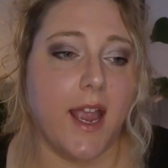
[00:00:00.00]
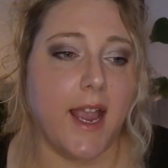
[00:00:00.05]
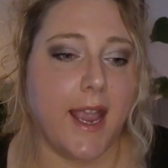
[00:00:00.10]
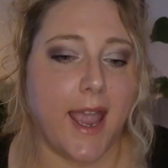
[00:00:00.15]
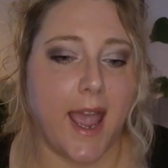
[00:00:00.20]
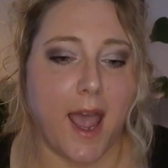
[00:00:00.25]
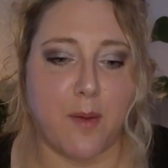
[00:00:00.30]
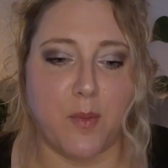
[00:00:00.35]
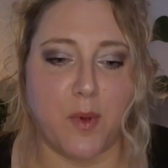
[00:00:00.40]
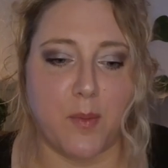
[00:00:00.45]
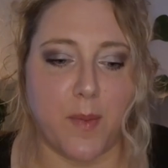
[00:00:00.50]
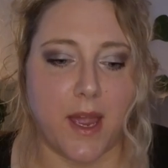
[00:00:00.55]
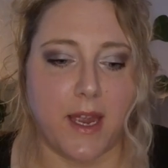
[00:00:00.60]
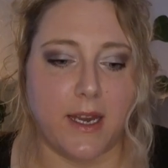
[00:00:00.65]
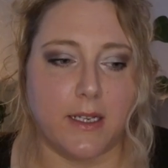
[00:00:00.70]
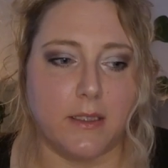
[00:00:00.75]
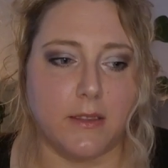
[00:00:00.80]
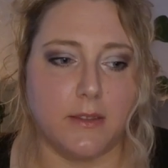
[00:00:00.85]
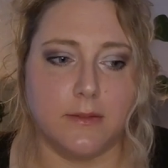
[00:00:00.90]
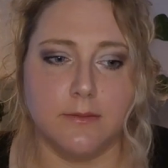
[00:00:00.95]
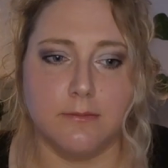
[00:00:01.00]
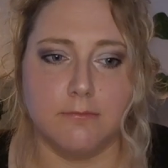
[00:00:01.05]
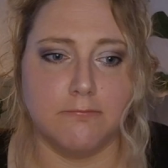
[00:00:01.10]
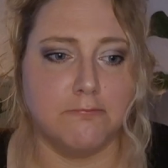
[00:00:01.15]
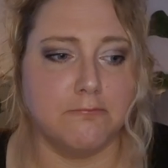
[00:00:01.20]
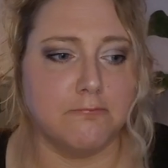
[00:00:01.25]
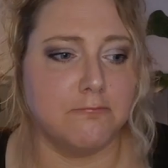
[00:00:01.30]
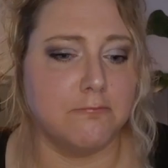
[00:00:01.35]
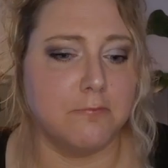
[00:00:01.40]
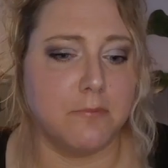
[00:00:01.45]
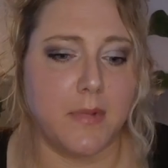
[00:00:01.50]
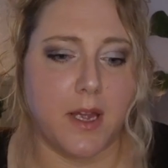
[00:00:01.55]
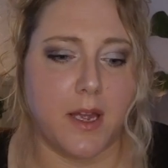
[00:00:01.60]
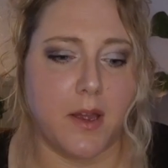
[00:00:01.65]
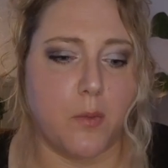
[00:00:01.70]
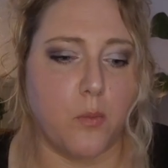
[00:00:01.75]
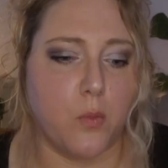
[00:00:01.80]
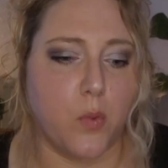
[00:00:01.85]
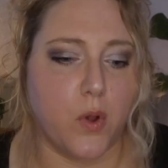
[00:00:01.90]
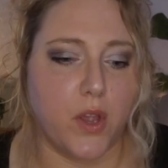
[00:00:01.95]
Chamomile
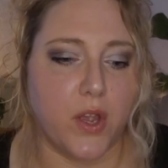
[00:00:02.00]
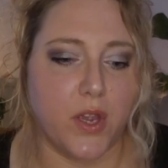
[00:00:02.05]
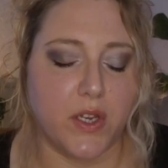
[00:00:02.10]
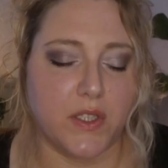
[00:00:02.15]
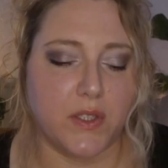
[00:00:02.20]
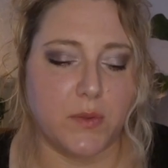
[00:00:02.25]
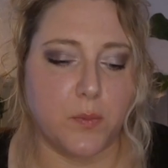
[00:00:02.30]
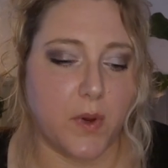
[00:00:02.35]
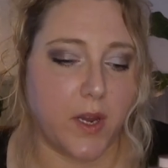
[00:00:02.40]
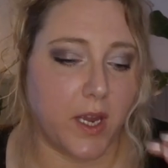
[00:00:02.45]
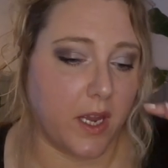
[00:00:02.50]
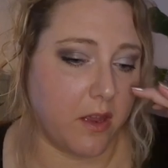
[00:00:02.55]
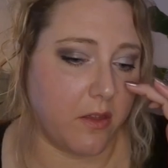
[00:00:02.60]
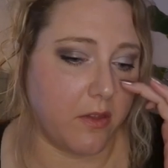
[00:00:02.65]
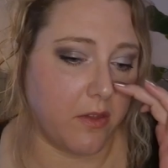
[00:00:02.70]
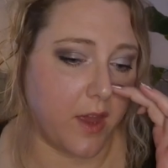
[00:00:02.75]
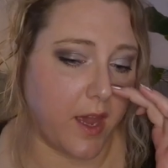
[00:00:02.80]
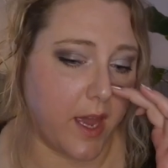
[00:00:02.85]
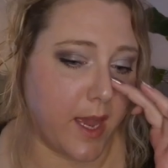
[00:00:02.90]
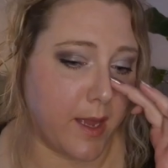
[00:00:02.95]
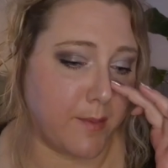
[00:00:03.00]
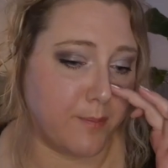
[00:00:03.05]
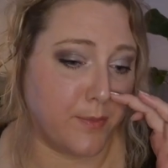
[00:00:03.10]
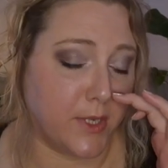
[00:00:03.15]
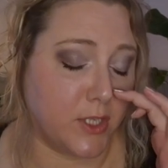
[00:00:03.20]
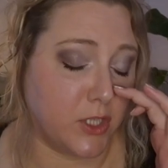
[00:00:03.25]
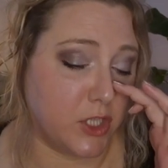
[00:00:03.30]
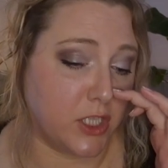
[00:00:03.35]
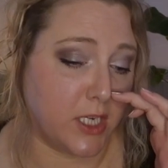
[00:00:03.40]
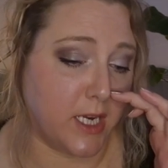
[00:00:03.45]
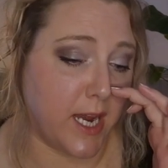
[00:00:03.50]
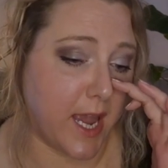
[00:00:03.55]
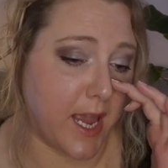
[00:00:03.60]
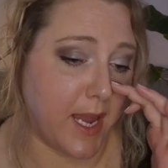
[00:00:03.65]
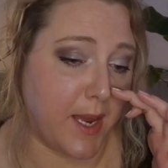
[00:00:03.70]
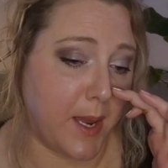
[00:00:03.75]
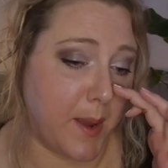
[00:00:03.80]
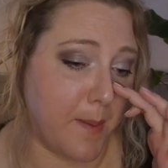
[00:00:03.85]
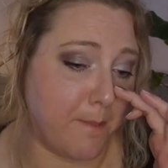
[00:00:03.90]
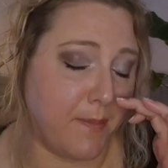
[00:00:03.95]
works with
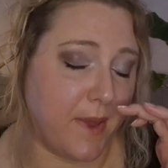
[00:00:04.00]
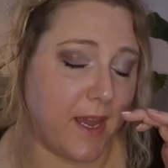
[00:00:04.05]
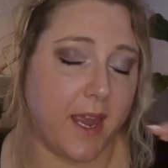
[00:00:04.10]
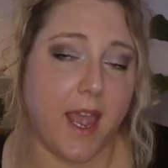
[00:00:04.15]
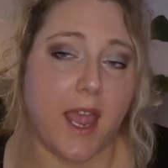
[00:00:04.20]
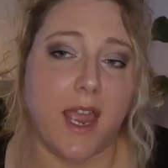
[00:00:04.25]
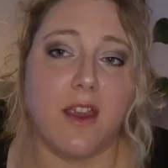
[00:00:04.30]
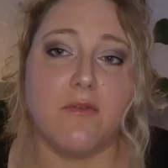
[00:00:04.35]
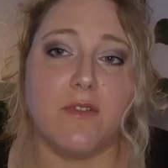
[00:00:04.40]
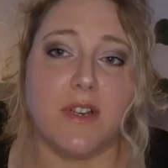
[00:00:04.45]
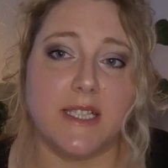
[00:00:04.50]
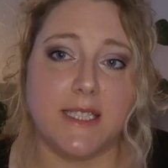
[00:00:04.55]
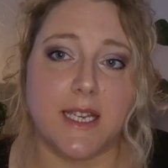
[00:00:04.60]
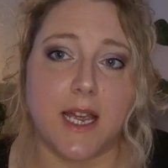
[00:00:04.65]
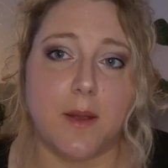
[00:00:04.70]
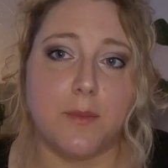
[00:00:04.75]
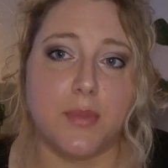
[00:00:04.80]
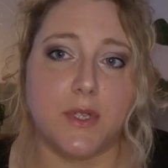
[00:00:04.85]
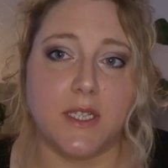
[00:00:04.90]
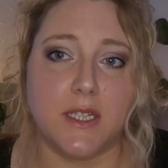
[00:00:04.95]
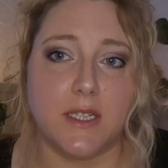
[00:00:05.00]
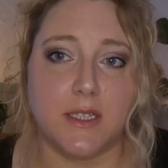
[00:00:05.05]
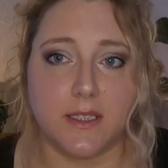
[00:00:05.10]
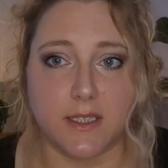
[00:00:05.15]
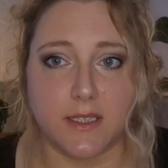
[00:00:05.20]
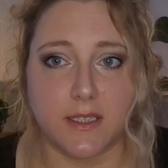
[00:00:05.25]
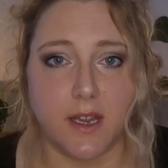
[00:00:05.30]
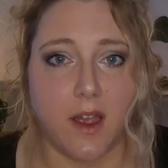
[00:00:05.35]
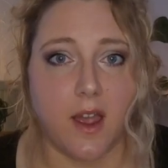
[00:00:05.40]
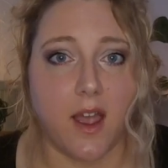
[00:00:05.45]
GABA receptors,